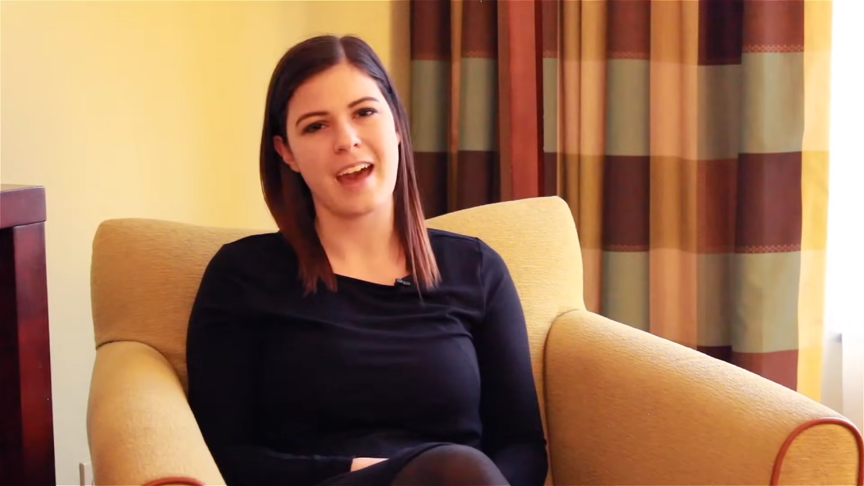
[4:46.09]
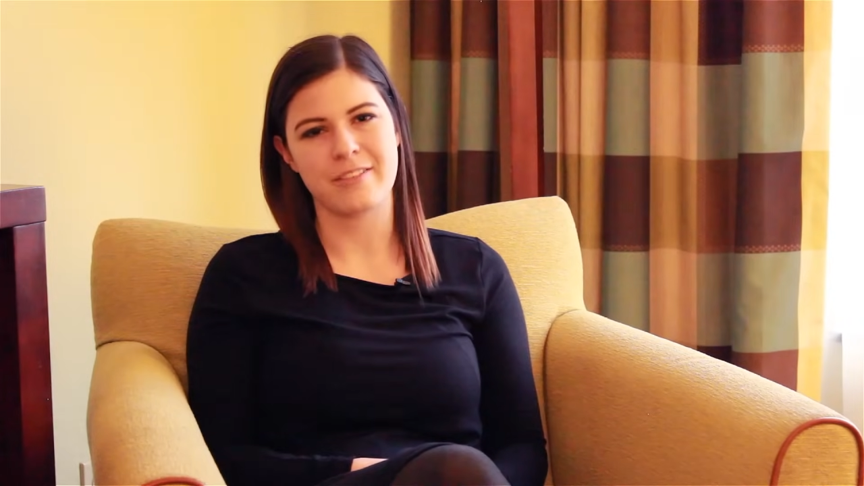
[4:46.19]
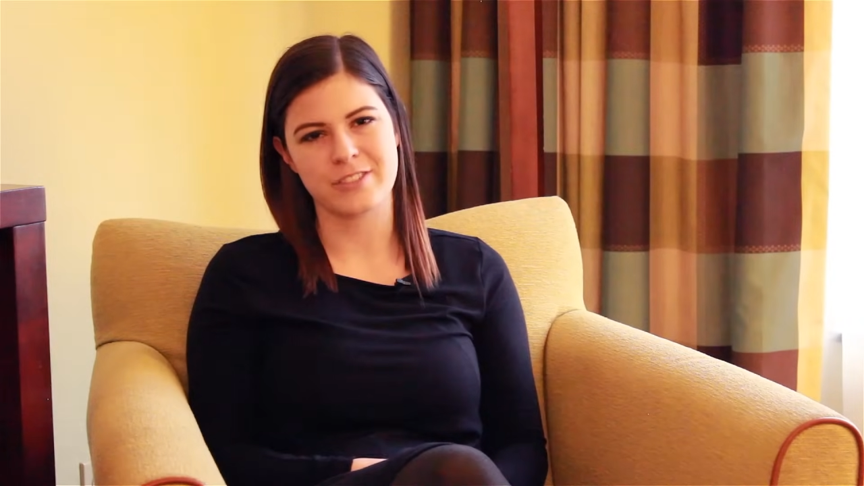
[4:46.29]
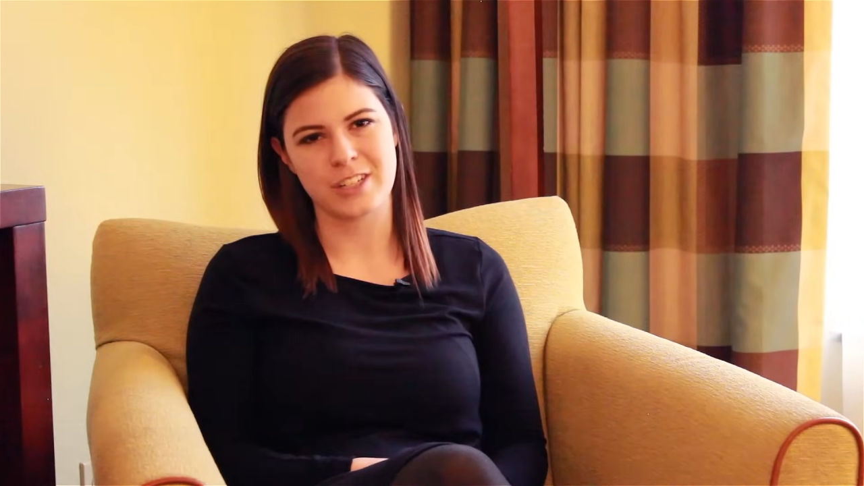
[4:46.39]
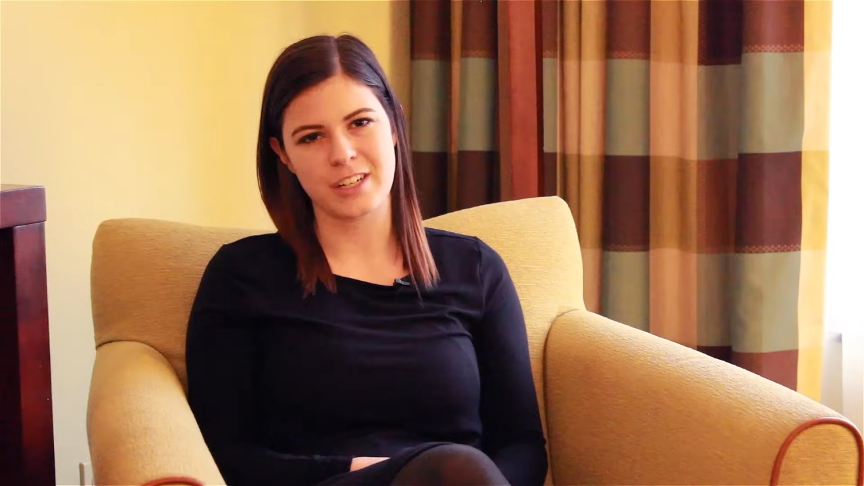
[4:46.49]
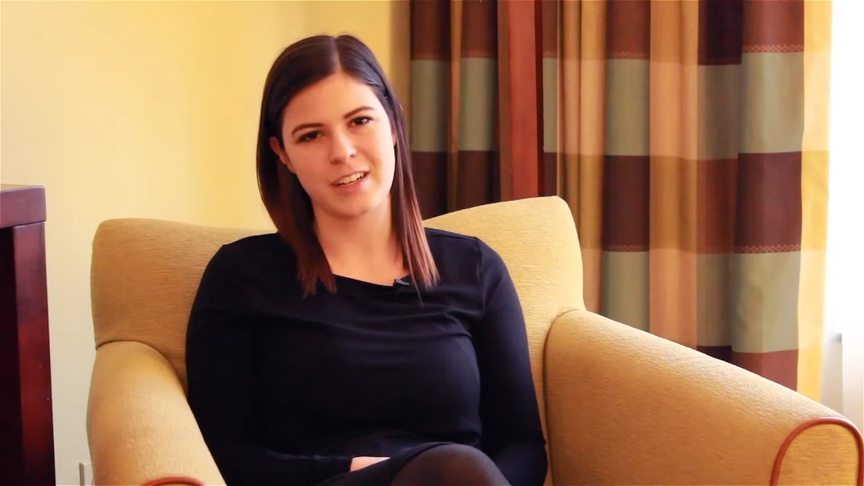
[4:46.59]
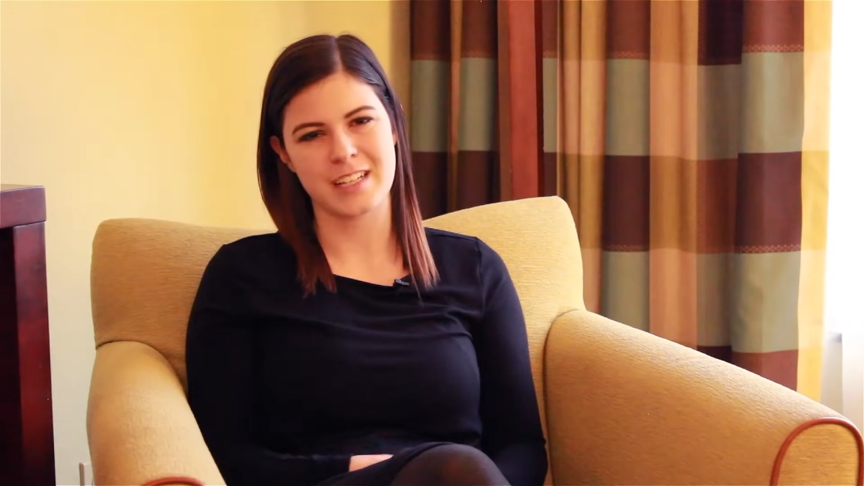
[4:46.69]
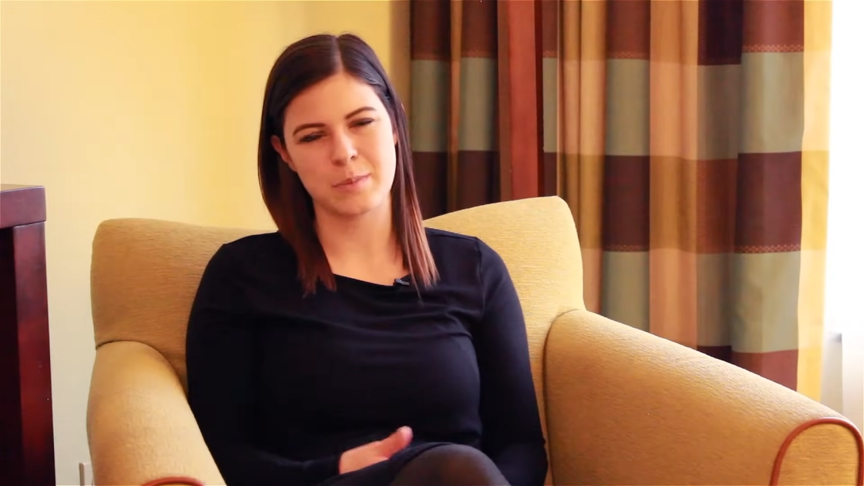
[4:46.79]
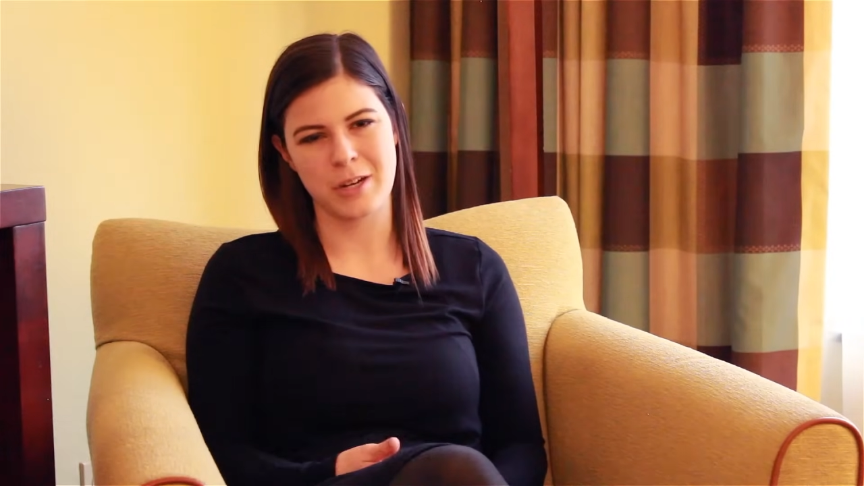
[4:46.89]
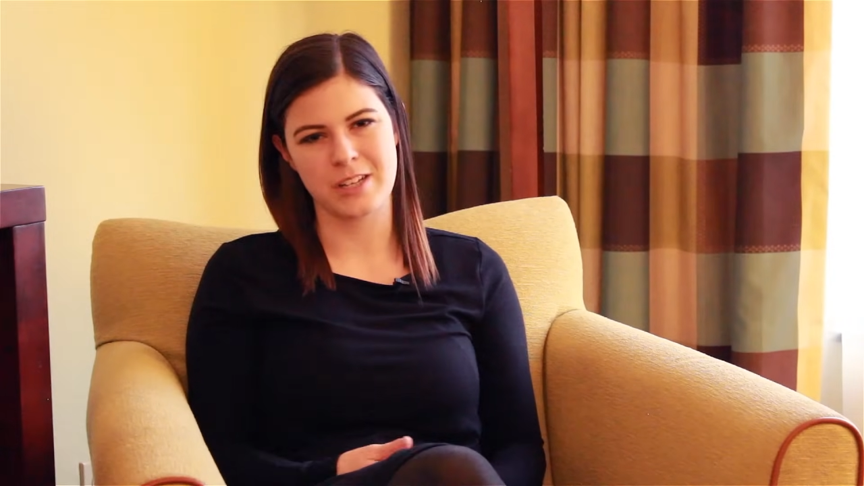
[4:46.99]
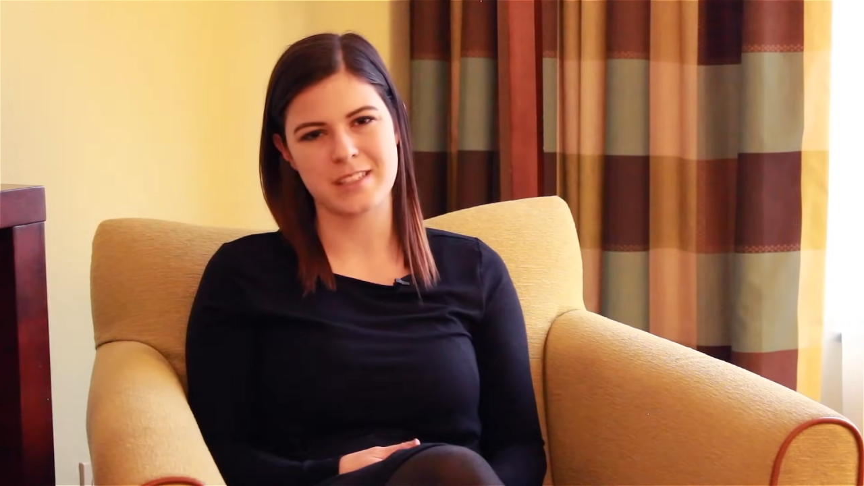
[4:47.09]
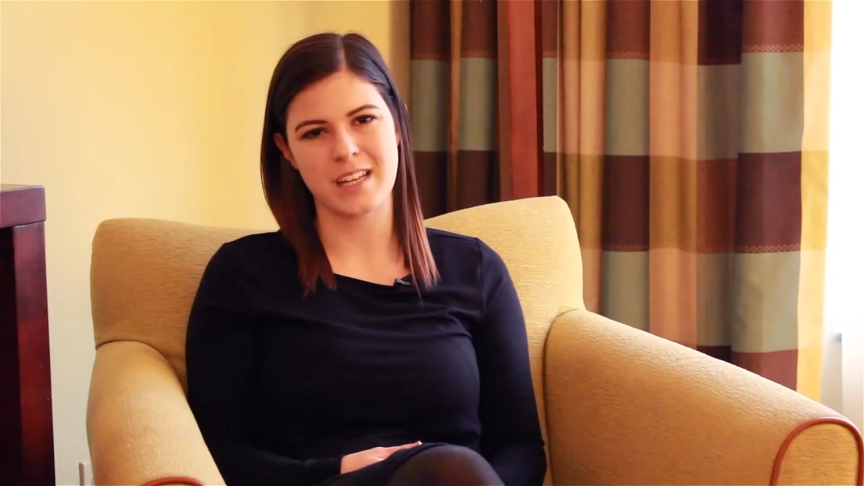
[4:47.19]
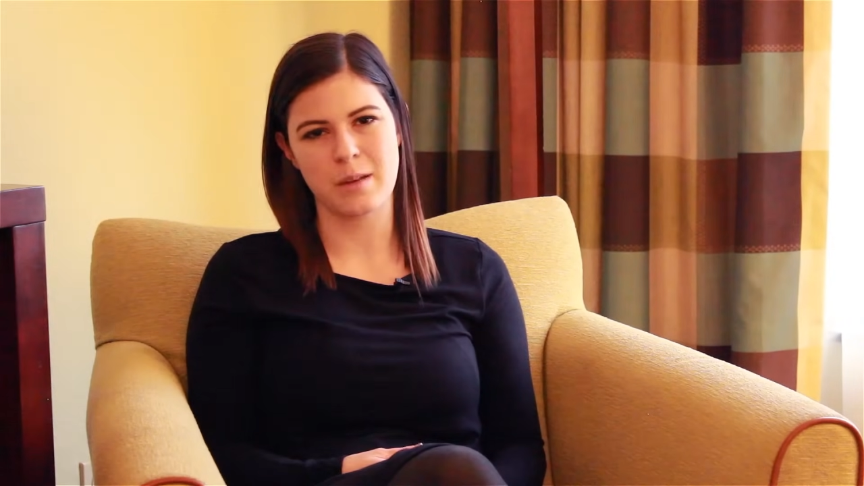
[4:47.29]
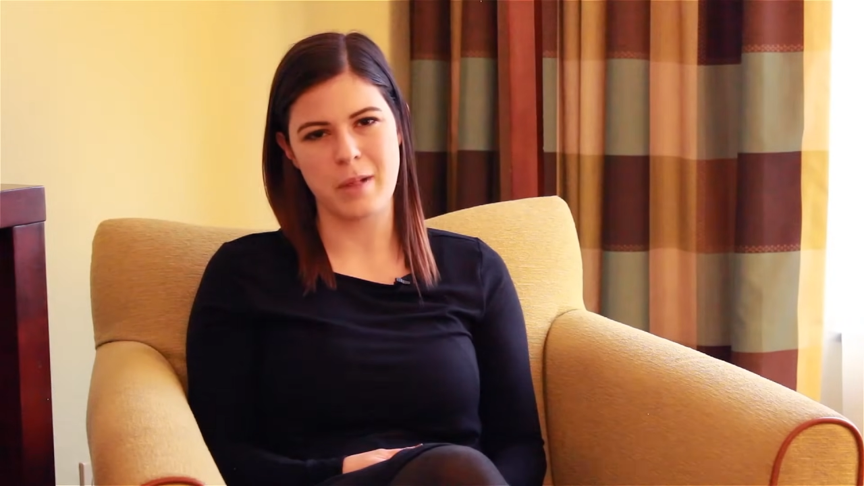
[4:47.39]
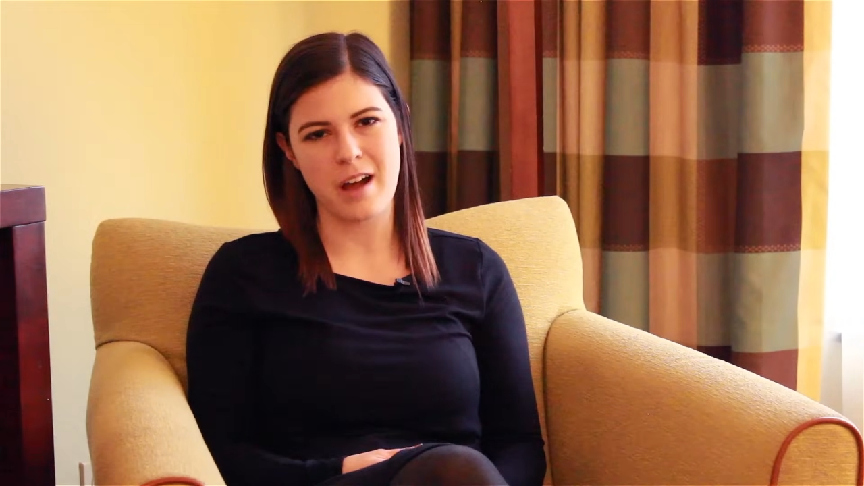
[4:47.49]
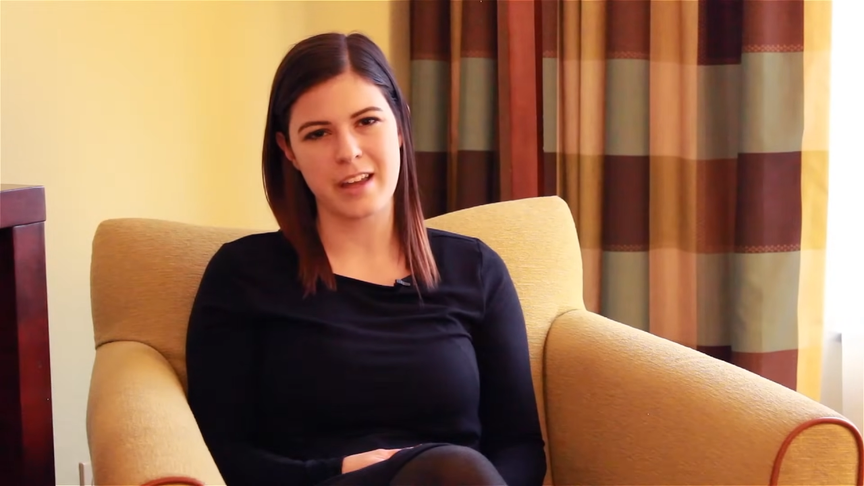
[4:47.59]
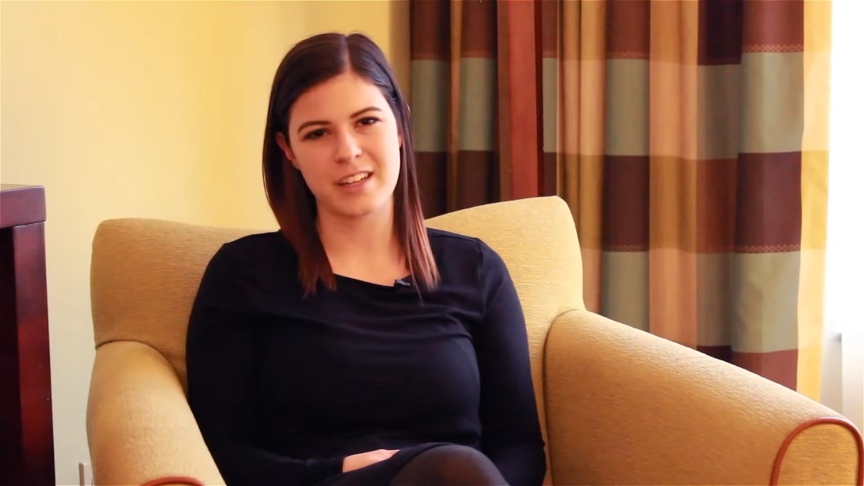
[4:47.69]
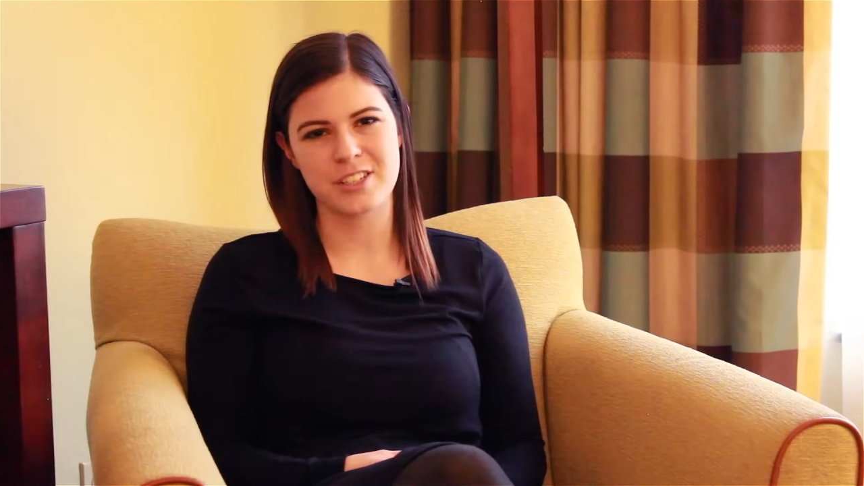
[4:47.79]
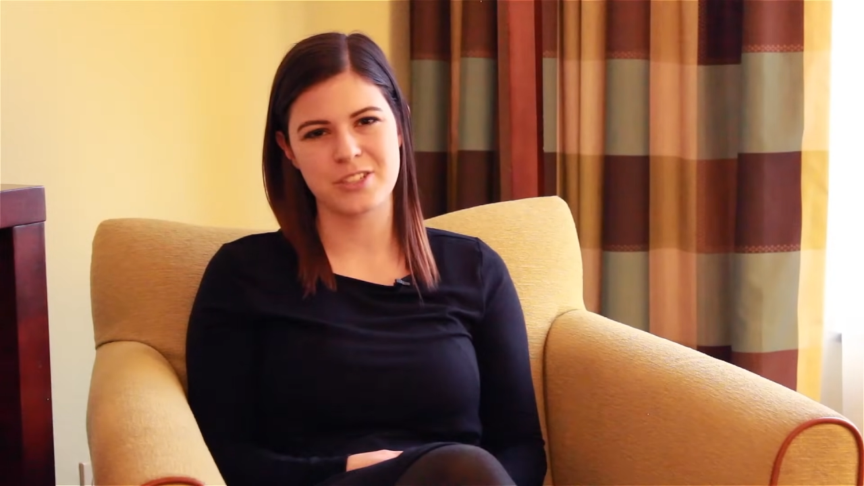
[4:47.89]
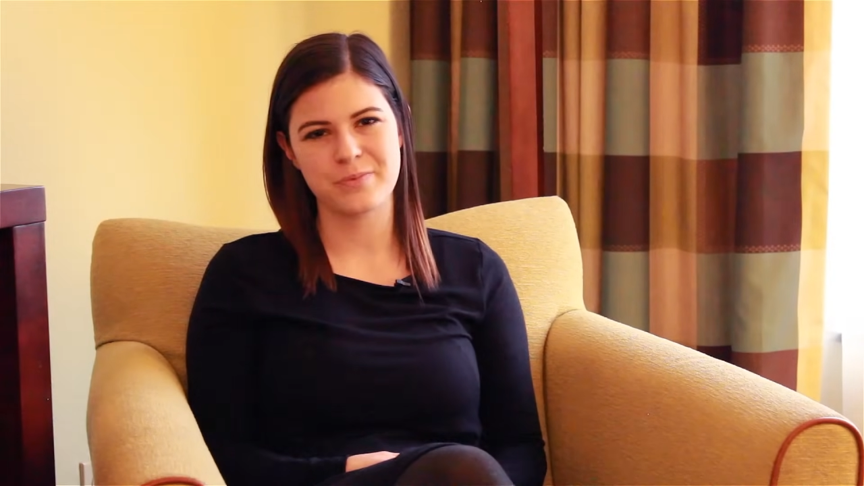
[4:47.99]
after experiencing a
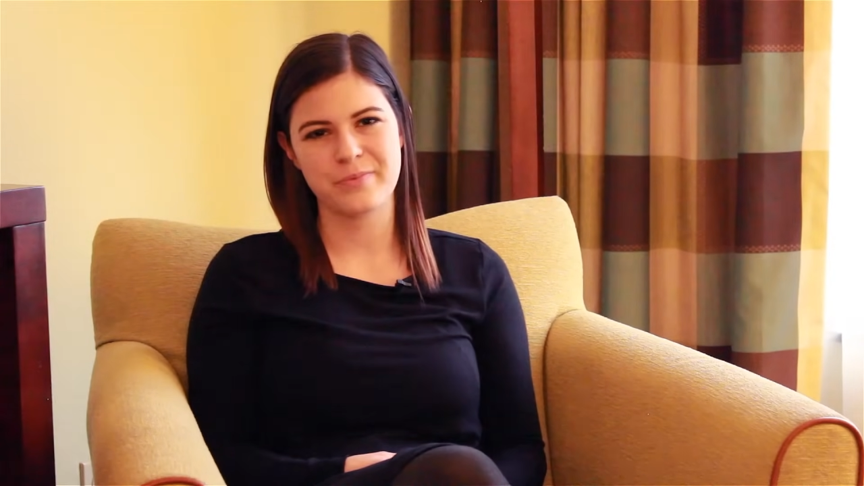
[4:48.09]
blockage.